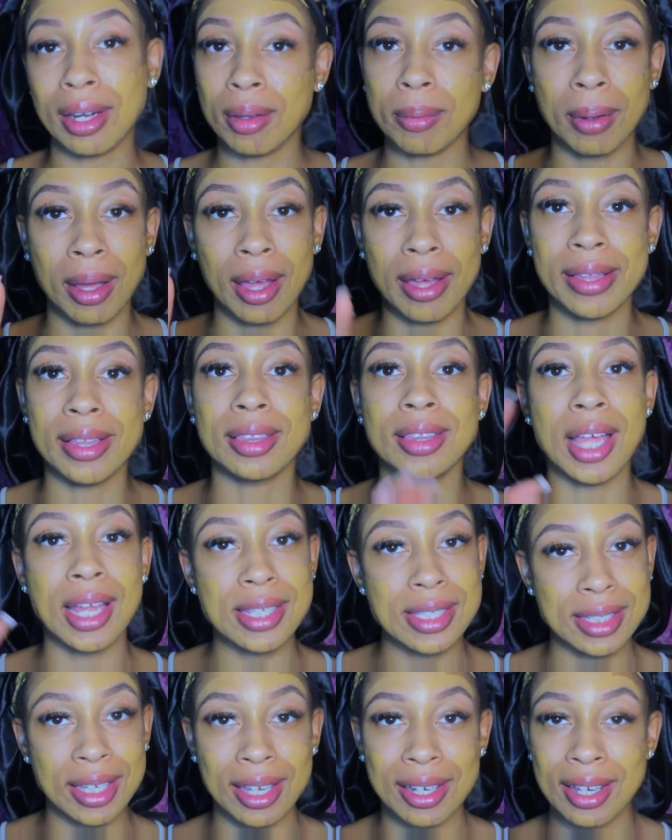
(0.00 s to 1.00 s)
anyway,
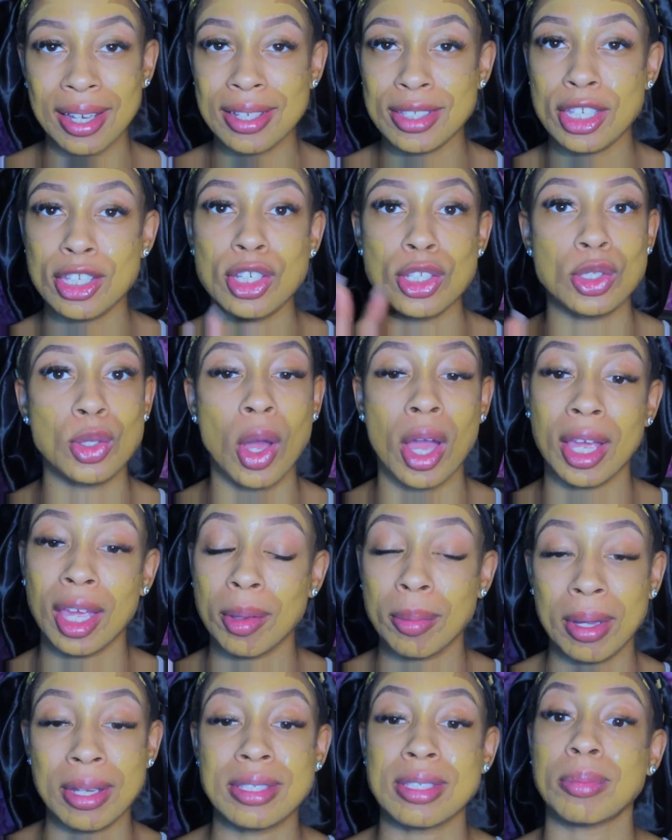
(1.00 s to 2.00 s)
let's get into just
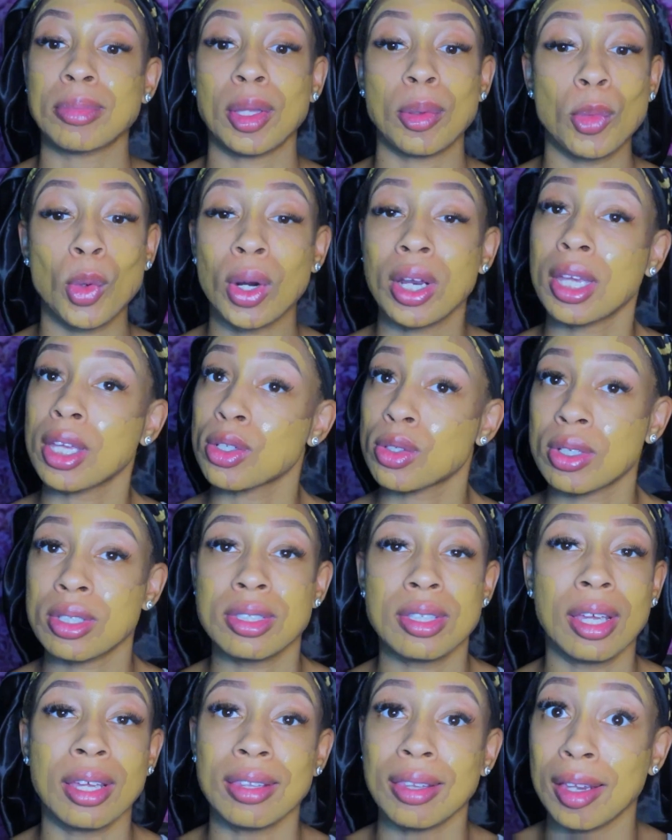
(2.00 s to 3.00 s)
talking about something more
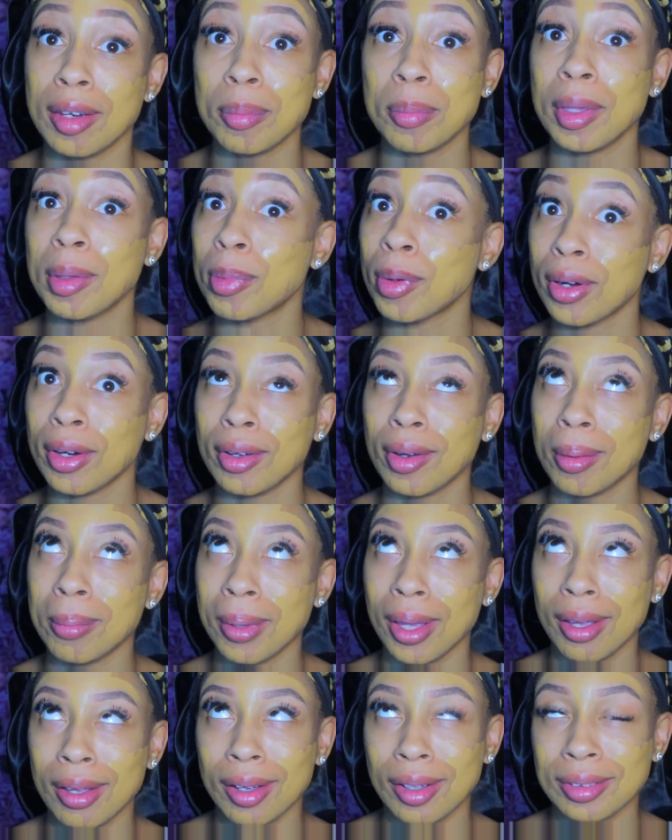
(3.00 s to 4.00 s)
interesting than me putting on
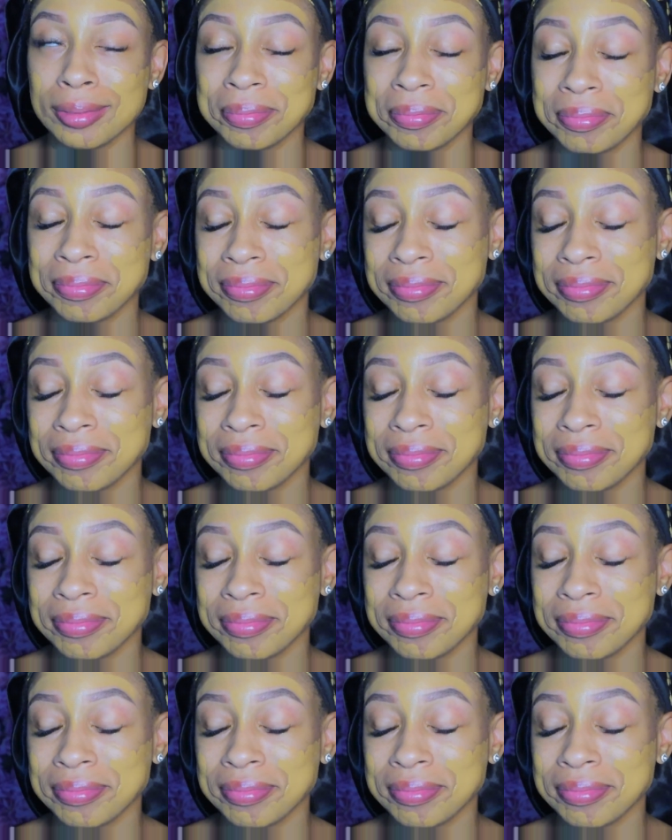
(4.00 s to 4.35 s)
makeup.